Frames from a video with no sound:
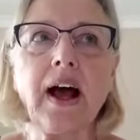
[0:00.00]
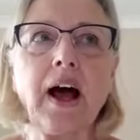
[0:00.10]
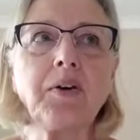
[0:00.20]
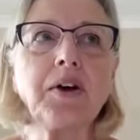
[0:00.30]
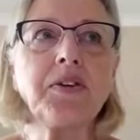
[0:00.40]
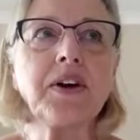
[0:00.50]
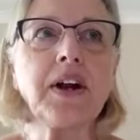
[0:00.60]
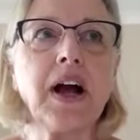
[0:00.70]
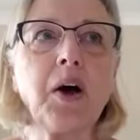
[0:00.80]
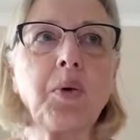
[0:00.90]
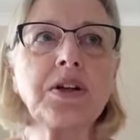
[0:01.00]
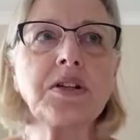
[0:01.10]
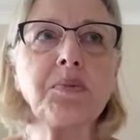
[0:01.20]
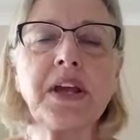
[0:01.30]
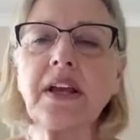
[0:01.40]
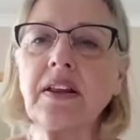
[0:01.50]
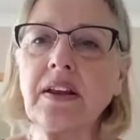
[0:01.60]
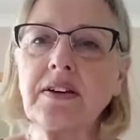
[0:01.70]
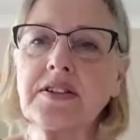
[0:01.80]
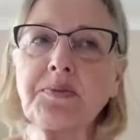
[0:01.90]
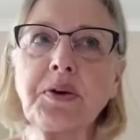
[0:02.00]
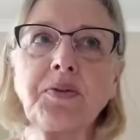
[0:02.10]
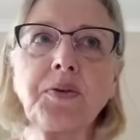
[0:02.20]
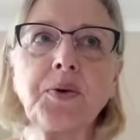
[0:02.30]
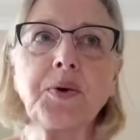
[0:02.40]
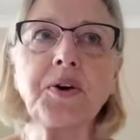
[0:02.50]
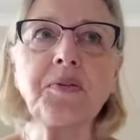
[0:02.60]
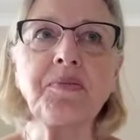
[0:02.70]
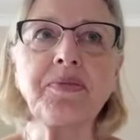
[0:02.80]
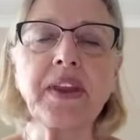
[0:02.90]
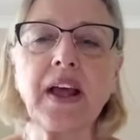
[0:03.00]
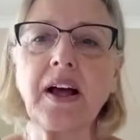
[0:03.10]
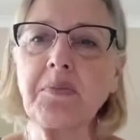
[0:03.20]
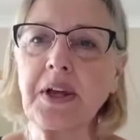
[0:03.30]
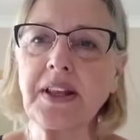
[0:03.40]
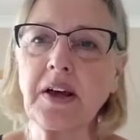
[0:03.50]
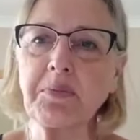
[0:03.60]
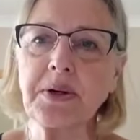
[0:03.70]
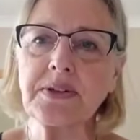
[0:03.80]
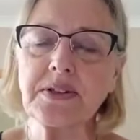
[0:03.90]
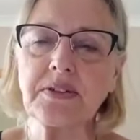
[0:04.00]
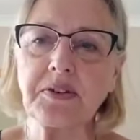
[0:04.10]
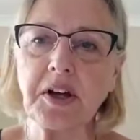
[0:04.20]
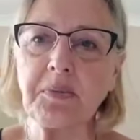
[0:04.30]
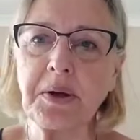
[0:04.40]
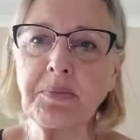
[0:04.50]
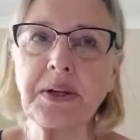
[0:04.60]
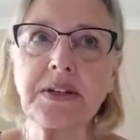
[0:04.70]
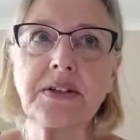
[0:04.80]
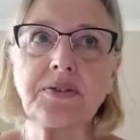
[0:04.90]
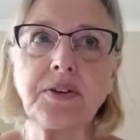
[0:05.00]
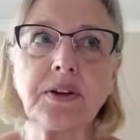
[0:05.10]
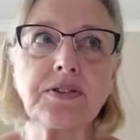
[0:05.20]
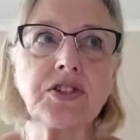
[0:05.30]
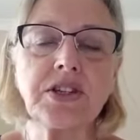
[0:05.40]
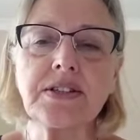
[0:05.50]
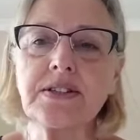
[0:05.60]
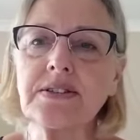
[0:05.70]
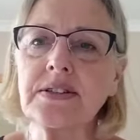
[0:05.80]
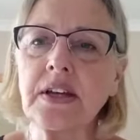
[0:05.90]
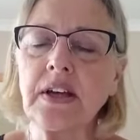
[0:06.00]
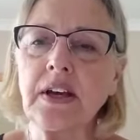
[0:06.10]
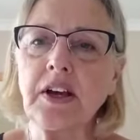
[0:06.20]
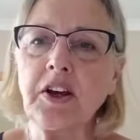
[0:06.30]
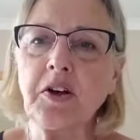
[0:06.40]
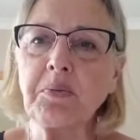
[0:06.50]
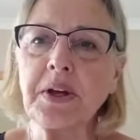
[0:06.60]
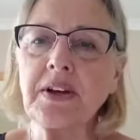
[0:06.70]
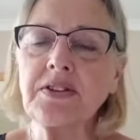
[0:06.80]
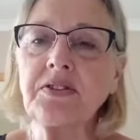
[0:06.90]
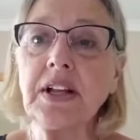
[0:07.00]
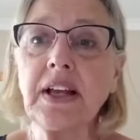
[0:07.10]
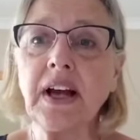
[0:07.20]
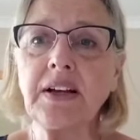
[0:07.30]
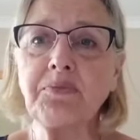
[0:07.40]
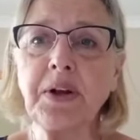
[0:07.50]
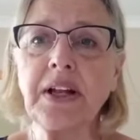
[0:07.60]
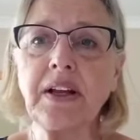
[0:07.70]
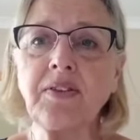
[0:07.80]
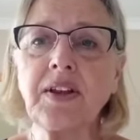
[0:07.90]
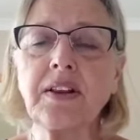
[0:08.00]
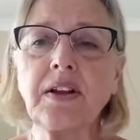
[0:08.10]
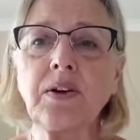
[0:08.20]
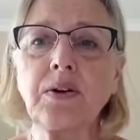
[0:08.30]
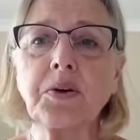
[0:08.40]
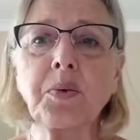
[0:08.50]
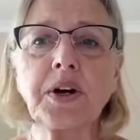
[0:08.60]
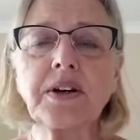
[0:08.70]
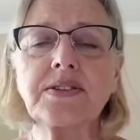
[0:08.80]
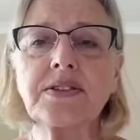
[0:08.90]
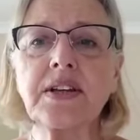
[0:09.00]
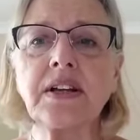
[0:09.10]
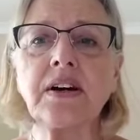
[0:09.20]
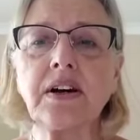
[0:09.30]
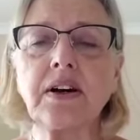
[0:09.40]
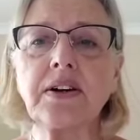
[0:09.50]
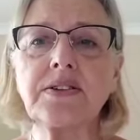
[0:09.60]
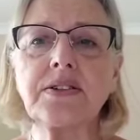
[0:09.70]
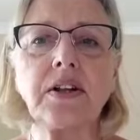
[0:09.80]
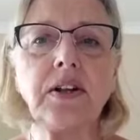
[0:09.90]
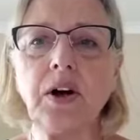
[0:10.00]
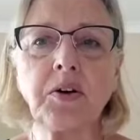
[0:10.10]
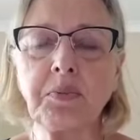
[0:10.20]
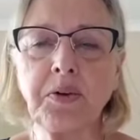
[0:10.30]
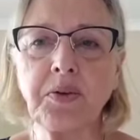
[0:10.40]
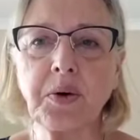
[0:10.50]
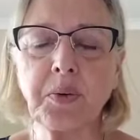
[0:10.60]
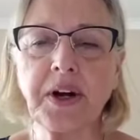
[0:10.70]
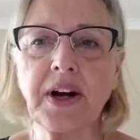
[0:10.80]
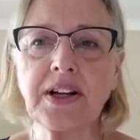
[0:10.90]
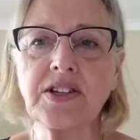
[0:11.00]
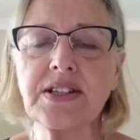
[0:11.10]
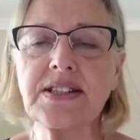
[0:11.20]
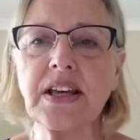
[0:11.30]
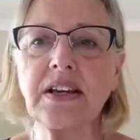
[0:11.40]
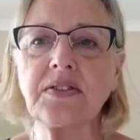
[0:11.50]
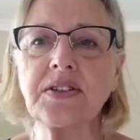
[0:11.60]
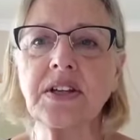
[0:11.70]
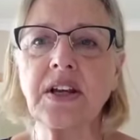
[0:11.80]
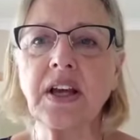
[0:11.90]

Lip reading: However, I want to begin years before I made that personal commitment to follow Jesus, because really I believe that the Lord works in our hearts long before we're actually saved,